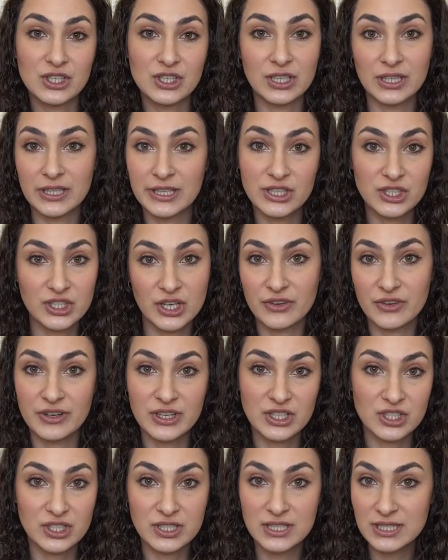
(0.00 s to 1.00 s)
lead
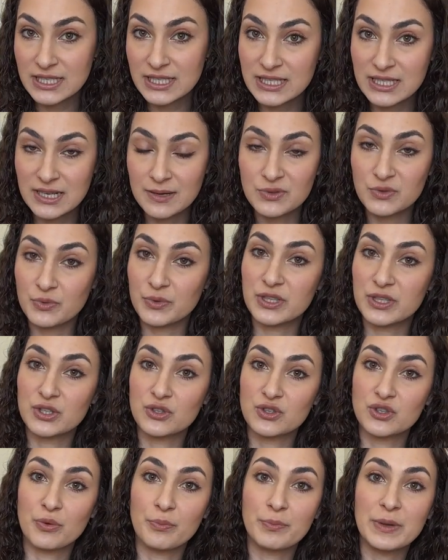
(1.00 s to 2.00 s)
generation systems with
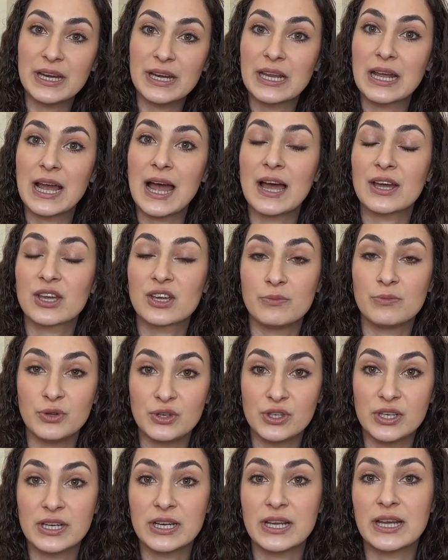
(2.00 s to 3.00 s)
social media
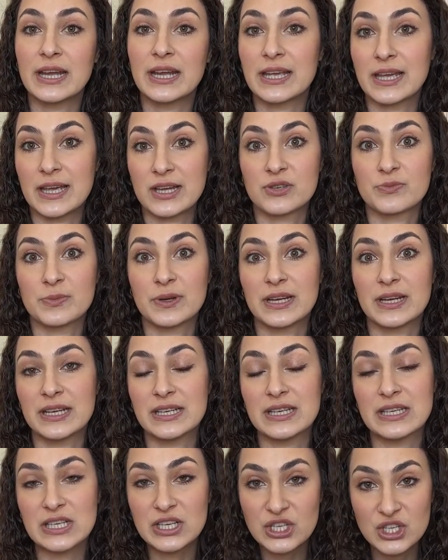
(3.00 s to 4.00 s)
community engagement
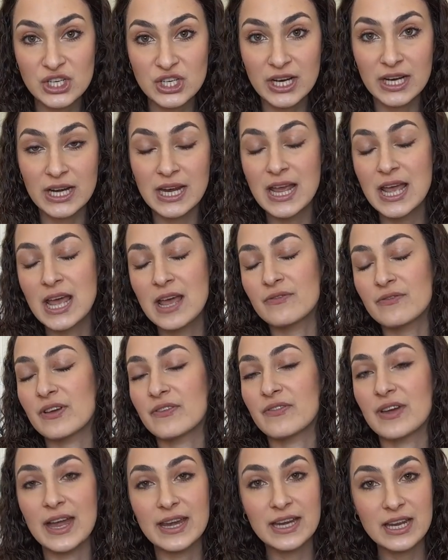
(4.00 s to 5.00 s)
edition. If you
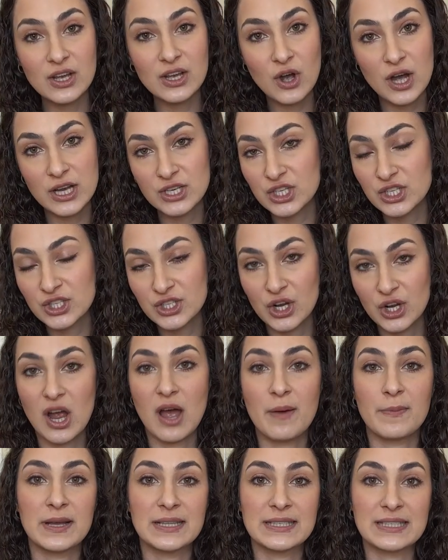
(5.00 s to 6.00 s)
have any questions or
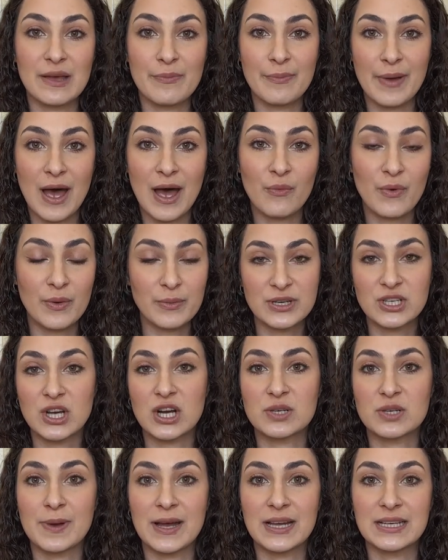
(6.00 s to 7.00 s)
comments about what we
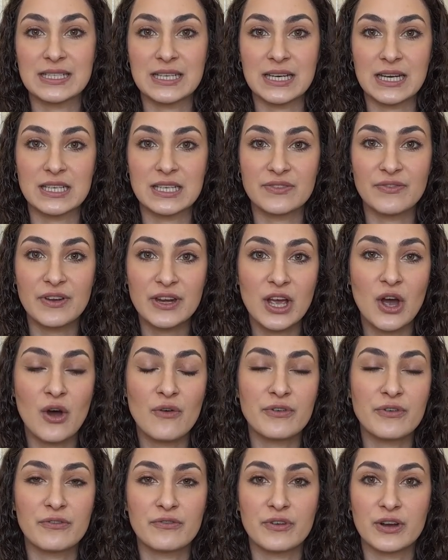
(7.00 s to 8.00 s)
talked about in today's
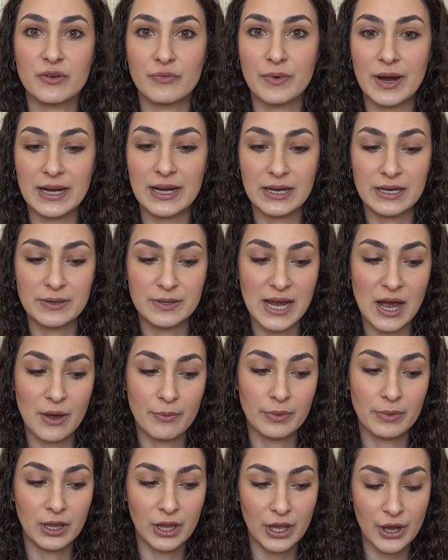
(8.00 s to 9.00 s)
video, feel free to write it
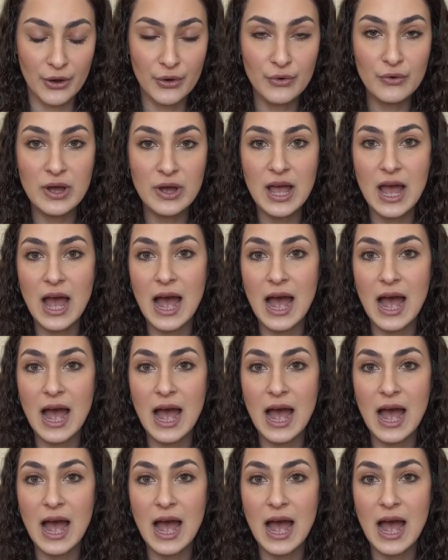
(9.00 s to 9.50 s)
down below.